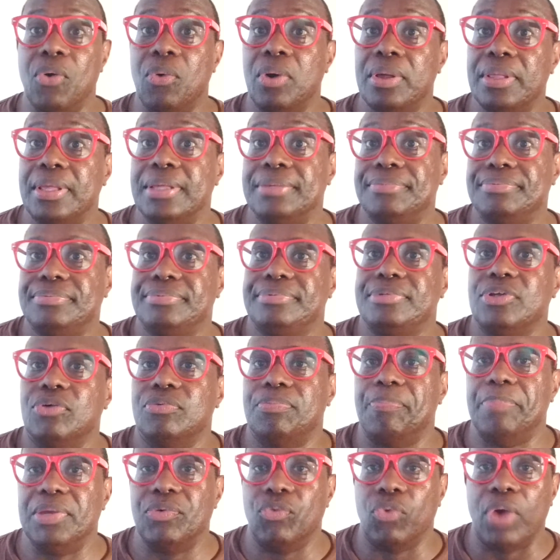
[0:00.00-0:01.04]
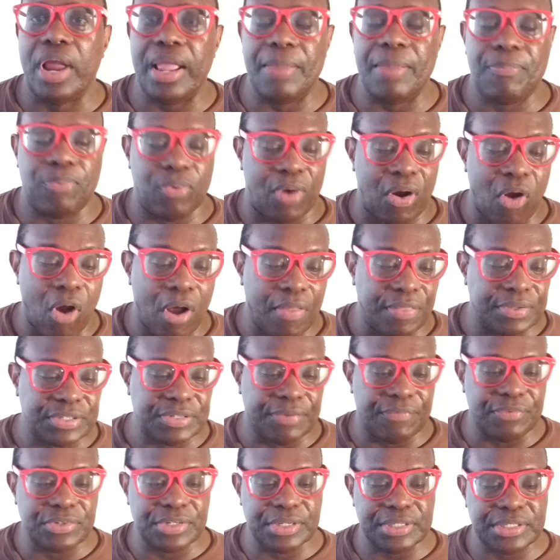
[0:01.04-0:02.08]
it still be rape regardless
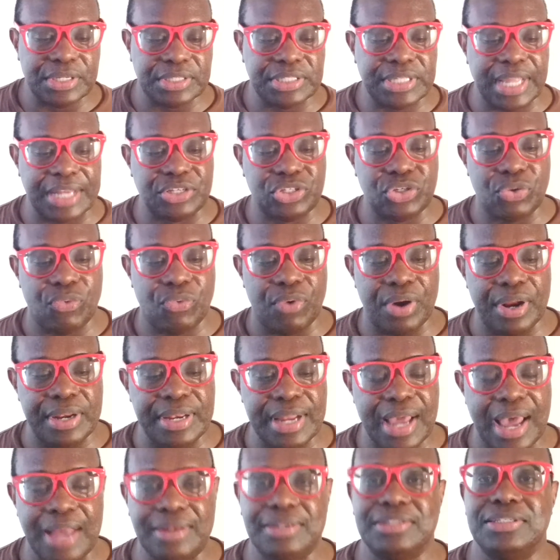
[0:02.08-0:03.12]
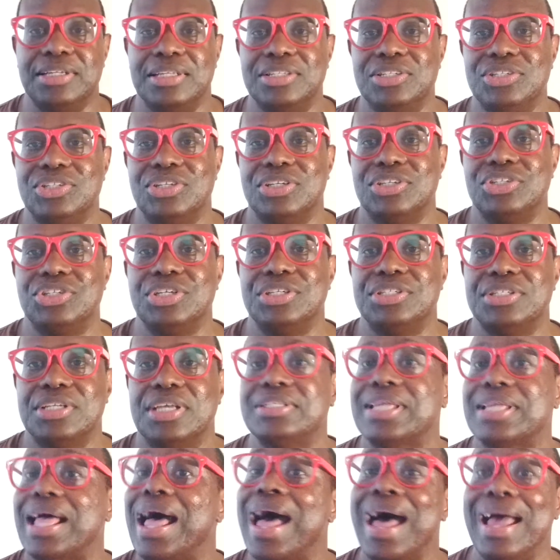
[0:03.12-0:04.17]
if it was a statutory or not, since she
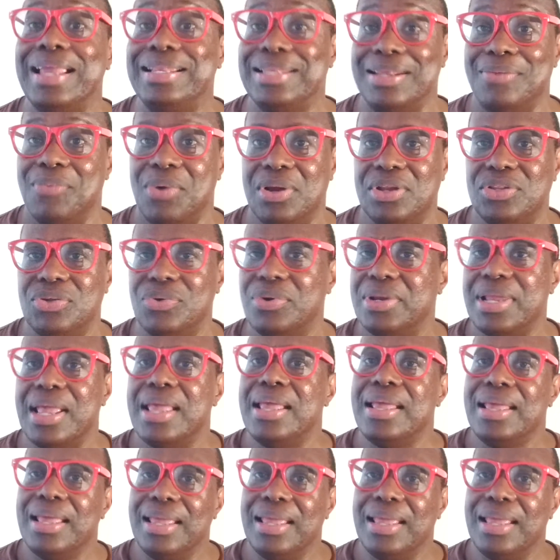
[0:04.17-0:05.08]
says, I didn't want to do it.